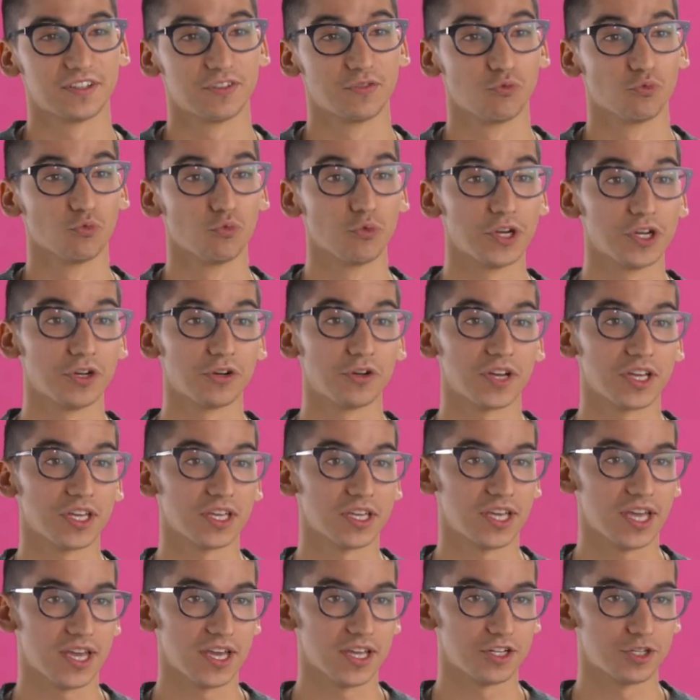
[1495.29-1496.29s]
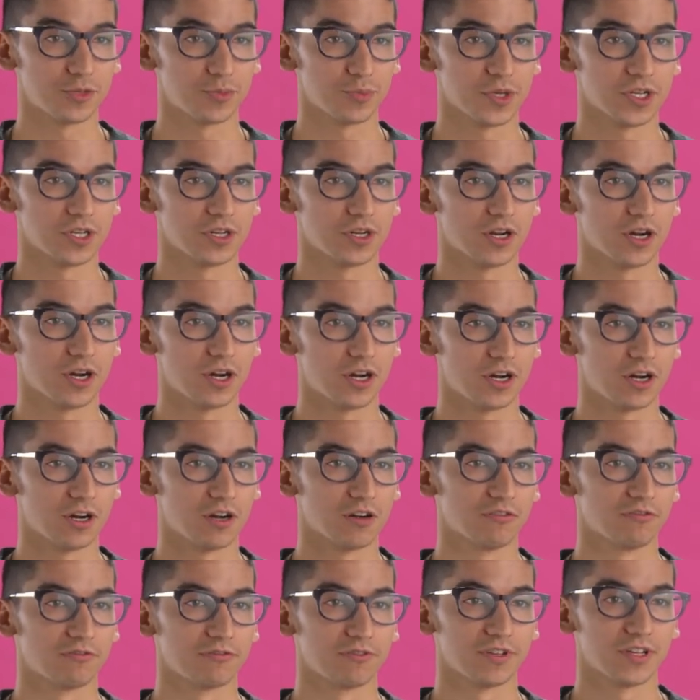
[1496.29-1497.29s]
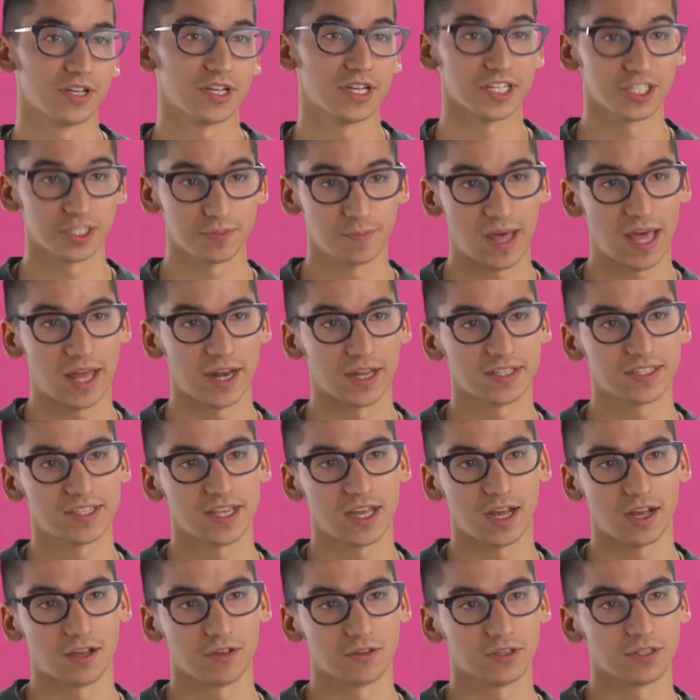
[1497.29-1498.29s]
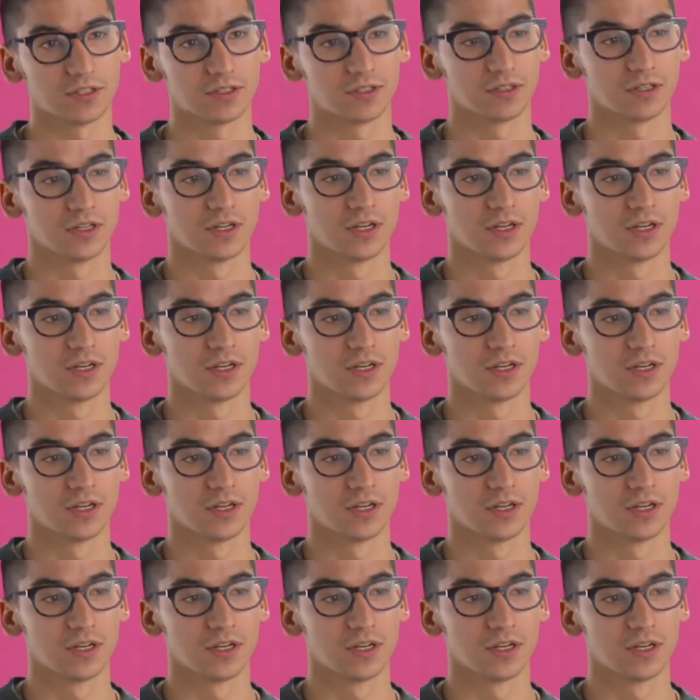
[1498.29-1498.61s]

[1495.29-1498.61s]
real engagement of Hispanic talent.